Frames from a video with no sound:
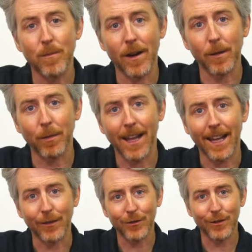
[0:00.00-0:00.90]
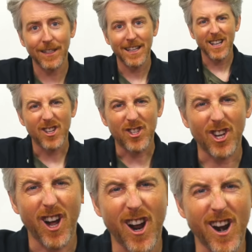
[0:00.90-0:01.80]
Berry Blast.
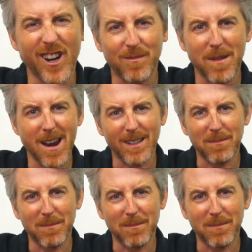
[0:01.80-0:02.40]
Charged Berry